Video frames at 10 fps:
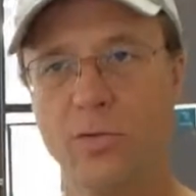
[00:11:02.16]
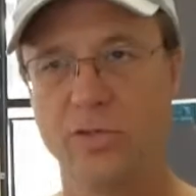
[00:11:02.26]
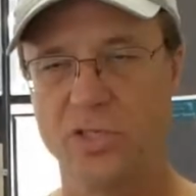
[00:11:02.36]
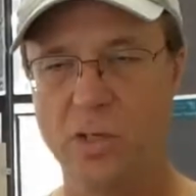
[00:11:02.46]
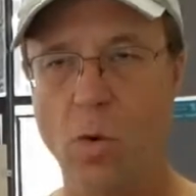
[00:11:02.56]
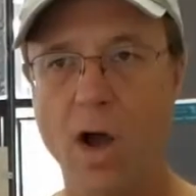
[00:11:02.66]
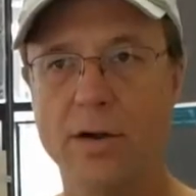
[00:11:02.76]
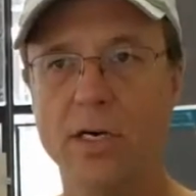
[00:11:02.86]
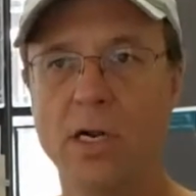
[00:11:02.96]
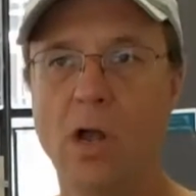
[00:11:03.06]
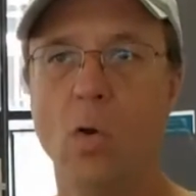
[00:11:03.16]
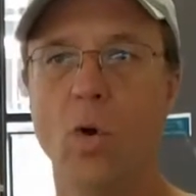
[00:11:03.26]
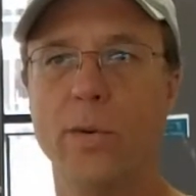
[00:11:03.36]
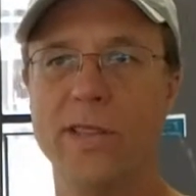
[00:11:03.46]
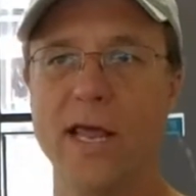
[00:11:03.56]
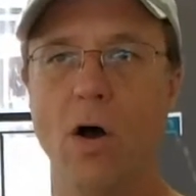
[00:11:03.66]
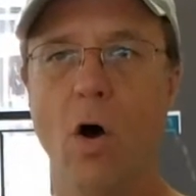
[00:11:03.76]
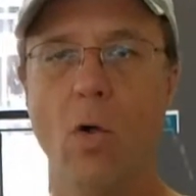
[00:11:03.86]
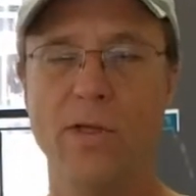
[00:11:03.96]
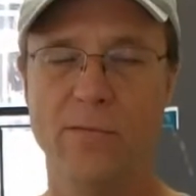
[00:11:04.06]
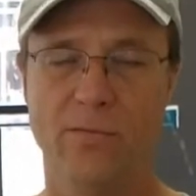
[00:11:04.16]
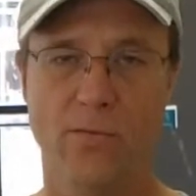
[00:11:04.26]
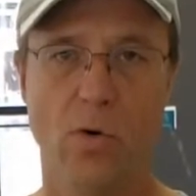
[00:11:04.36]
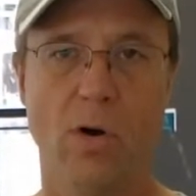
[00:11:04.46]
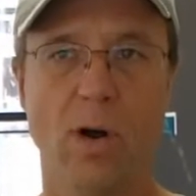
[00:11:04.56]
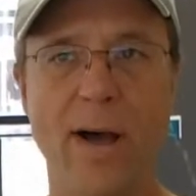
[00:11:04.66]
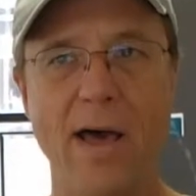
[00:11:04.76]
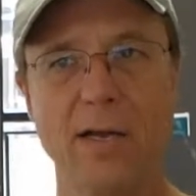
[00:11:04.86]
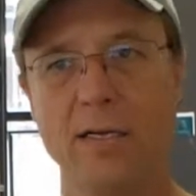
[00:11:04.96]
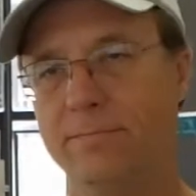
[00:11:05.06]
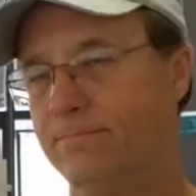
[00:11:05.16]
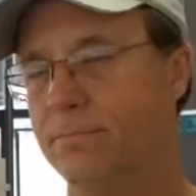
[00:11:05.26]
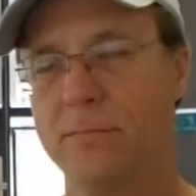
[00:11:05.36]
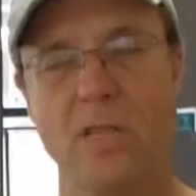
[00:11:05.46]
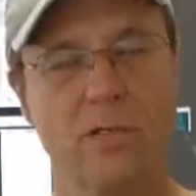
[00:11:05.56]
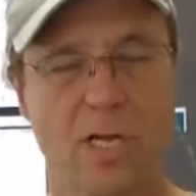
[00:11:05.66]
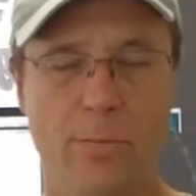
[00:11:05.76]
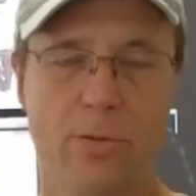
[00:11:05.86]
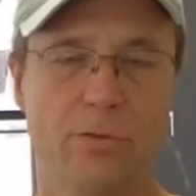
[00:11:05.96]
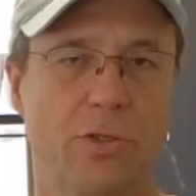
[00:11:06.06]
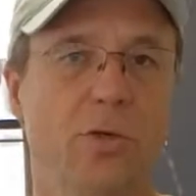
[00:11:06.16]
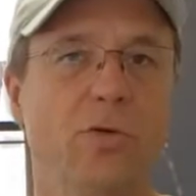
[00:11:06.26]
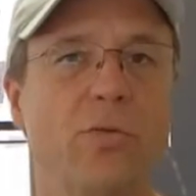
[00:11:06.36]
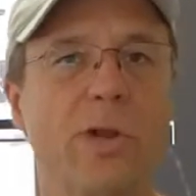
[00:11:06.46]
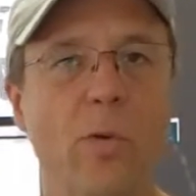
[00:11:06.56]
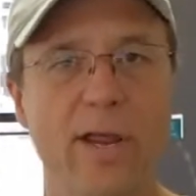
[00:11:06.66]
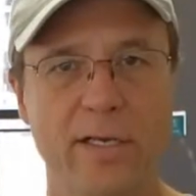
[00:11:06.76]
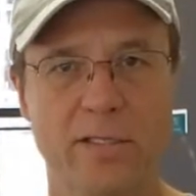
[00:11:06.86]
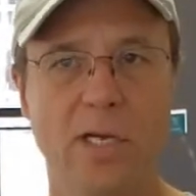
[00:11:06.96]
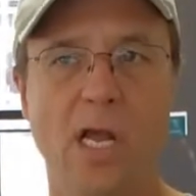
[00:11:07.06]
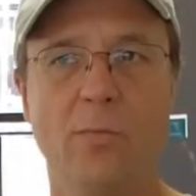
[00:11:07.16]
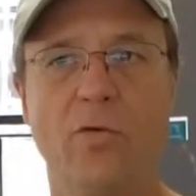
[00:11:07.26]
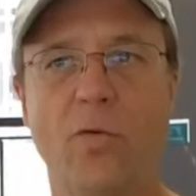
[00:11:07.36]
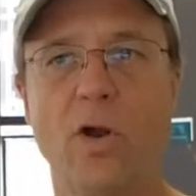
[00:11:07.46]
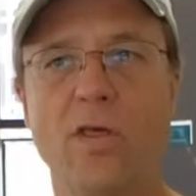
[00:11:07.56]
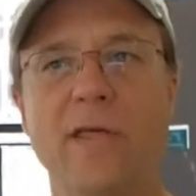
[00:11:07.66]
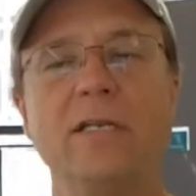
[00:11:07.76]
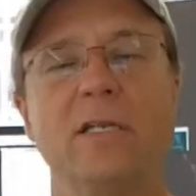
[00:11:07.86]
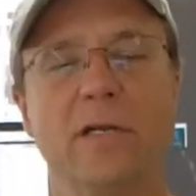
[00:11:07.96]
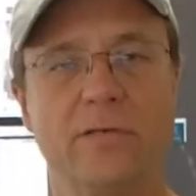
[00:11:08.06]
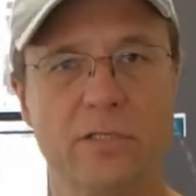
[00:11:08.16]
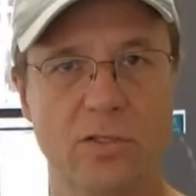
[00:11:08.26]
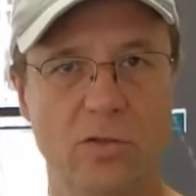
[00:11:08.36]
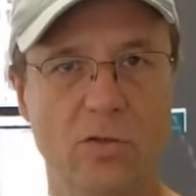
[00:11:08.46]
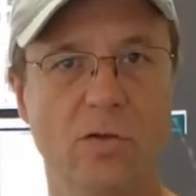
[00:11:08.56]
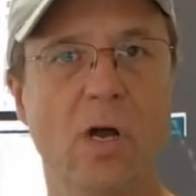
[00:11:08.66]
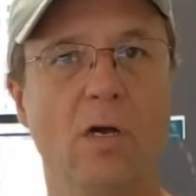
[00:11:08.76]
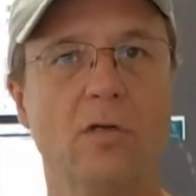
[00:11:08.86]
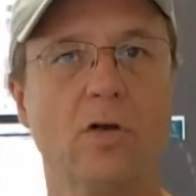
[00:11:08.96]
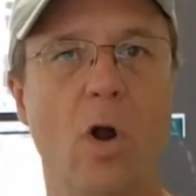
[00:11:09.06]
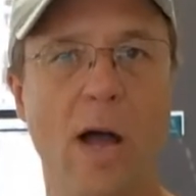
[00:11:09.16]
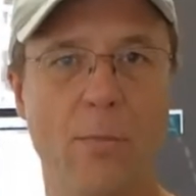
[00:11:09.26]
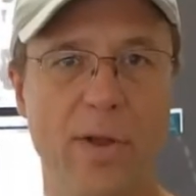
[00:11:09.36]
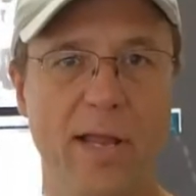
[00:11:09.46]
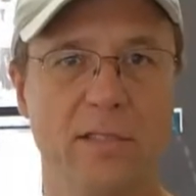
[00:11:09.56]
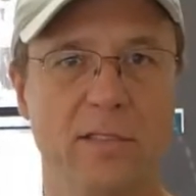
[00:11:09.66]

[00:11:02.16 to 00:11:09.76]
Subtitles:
seawater, where we then hold them for about another couple, 2-3 weeks before they're then delivered to grow-out pens.